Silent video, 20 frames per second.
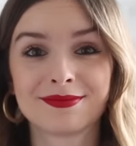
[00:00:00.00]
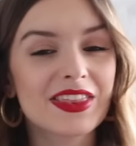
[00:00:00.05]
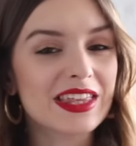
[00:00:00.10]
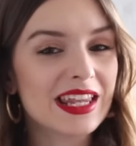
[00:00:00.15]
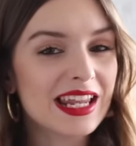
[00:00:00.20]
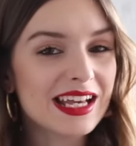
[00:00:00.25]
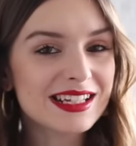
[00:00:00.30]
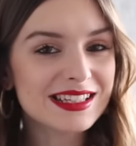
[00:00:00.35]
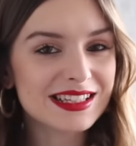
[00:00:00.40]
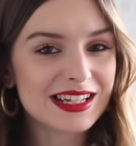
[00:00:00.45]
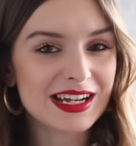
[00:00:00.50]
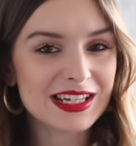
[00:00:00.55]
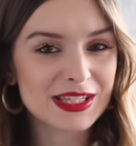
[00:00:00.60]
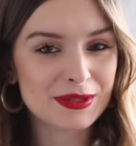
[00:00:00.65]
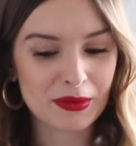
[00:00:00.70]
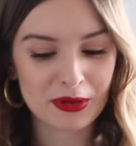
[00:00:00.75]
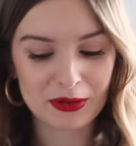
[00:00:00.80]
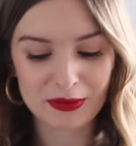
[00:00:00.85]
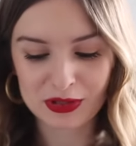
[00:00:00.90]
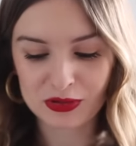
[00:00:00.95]
The next
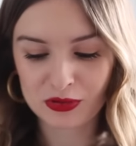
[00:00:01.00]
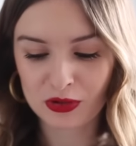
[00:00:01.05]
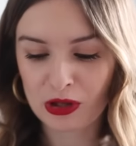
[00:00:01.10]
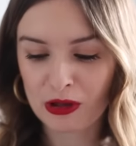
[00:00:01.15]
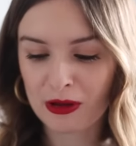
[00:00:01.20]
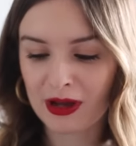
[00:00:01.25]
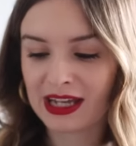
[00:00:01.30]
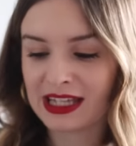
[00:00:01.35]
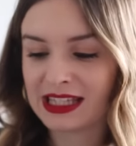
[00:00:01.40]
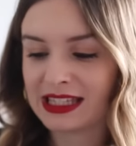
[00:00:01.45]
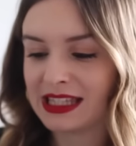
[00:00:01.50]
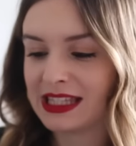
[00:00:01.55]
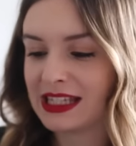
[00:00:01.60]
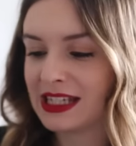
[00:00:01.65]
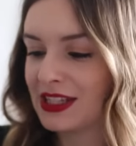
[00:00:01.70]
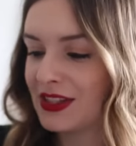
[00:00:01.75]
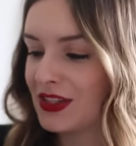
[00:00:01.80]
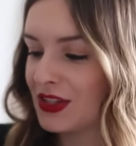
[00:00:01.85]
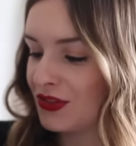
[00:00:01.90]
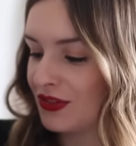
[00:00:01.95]
item I'm going to be talking about is
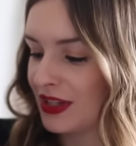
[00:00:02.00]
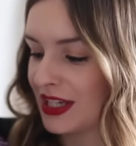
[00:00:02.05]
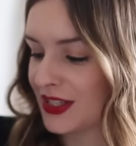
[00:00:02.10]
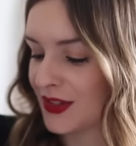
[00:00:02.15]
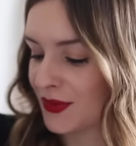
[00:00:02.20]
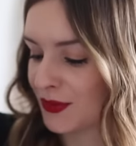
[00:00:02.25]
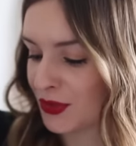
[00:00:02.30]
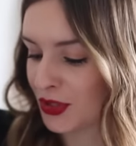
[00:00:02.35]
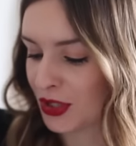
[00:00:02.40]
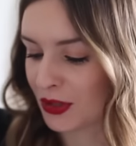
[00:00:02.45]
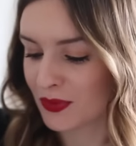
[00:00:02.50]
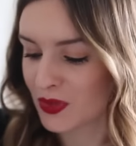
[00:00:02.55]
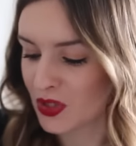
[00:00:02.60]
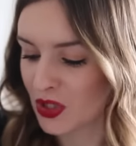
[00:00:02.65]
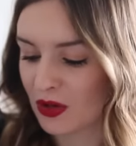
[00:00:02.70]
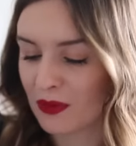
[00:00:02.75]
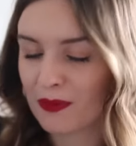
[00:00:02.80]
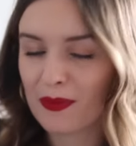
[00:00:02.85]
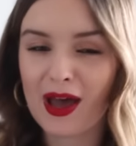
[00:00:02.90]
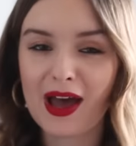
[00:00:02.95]
this dress from
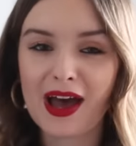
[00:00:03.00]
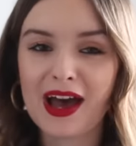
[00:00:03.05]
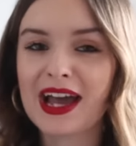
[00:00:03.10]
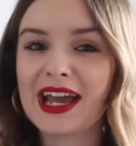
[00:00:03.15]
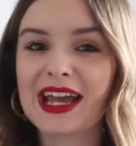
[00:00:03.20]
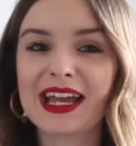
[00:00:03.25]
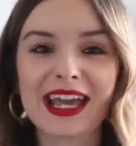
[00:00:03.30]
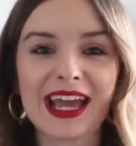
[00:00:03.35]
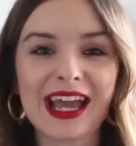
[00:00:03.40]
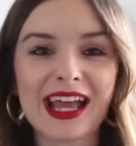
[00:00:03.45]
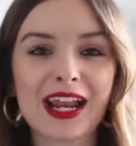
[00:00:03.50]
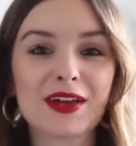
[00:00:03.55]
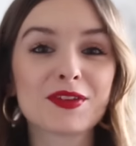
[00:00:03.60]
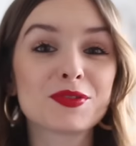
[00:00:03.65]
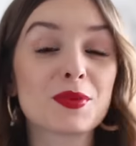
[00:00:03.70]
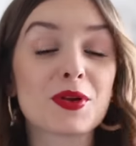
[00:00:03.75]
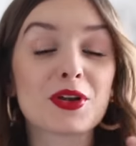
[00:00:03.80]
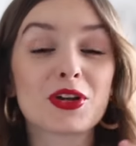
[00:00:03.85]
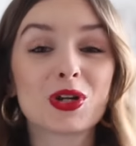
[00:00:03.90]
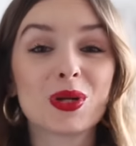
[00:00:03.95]
Topshop. I again have
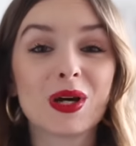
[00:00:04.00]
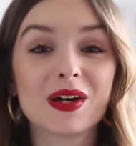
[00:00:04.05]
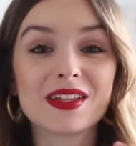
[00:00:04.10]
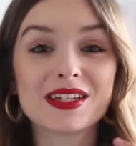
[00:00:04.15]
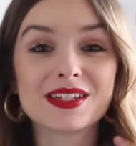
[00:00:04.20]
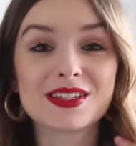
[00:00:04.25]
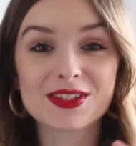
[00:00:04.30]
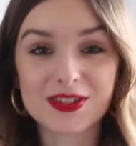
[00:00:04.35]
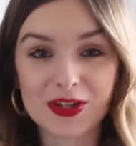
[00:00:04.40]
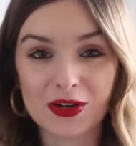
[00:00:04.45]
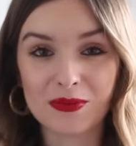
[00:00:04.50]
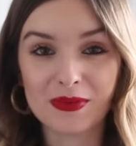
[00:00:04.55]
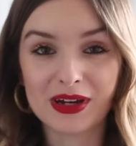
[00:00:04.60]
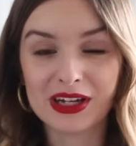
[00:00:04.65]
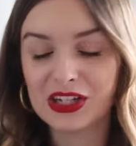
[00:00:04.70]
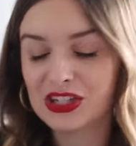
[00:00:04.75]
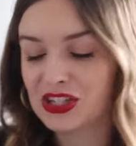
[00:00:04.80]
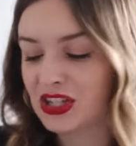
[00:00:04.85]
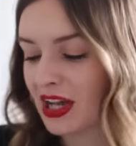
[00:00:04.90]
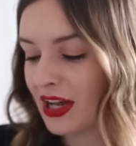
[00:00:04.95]
spoken about this so
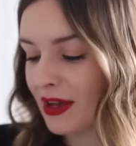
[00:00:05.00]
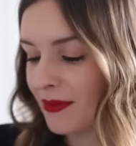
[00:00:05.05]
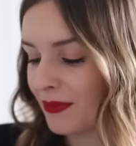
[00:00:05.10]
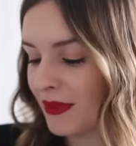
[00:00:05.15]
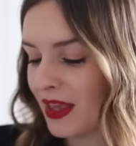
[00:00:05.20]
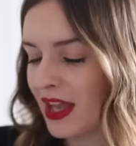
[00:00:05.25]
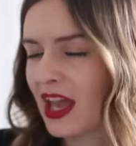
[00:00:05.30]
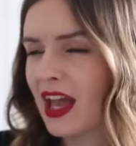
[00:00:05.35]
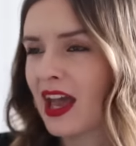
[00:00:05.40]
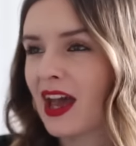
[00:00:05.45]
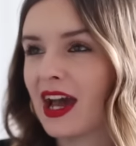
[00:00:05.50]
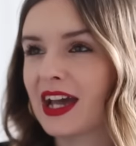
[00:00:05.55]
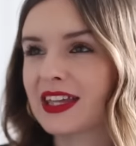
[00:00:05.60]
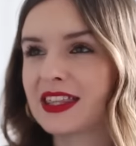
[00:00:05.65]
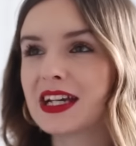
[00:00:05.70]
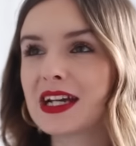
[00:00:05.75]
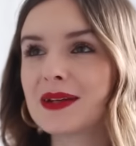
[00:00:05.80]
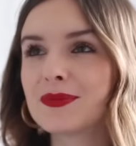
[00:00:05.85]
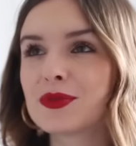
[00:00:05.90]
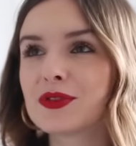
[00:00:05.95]
much. I
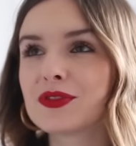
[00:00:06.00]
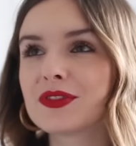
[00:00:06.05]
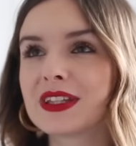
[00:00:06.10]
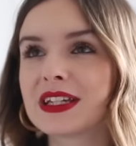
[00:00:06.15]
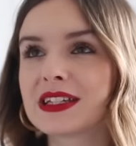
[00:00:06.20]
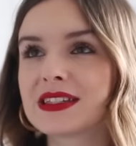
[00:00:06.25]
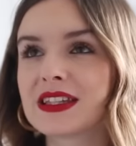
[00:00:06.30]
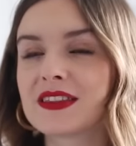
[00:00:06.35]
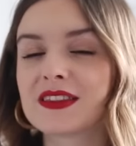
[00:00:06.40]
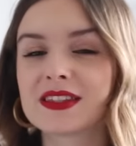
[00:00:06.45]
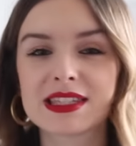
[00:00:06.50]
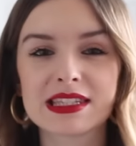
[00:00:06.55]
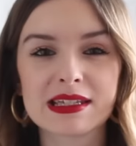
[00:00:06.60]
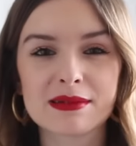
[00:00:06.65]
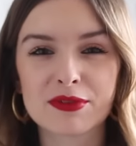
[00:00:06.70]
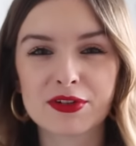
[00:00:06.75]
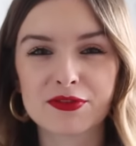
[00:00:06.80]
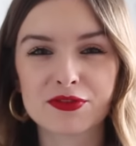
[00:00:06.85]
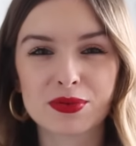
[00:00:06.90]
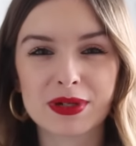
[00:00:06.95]
think I bought this in the
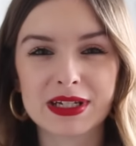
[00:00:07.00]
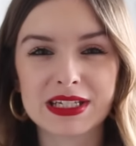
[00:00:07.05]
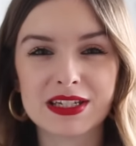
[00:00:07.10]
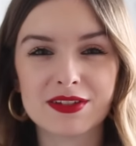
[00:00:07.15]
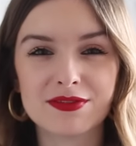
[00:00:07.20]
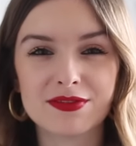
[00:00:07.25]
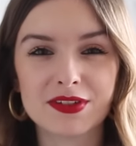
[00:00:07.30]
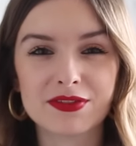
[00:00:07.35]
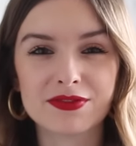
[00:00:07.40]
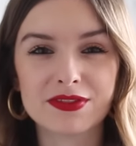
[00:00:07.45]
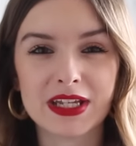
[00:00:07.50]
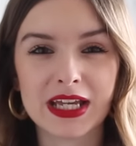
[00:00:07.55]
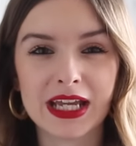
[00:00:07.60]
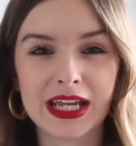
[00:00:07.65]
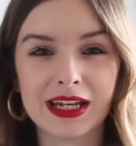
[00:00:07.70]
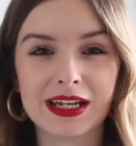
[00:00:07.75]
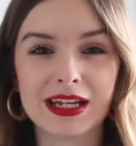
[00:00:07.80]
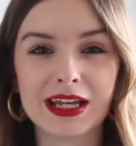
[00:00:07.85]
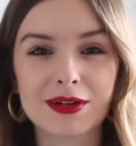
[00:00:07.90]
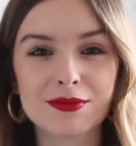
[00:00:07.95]
summer of 2015.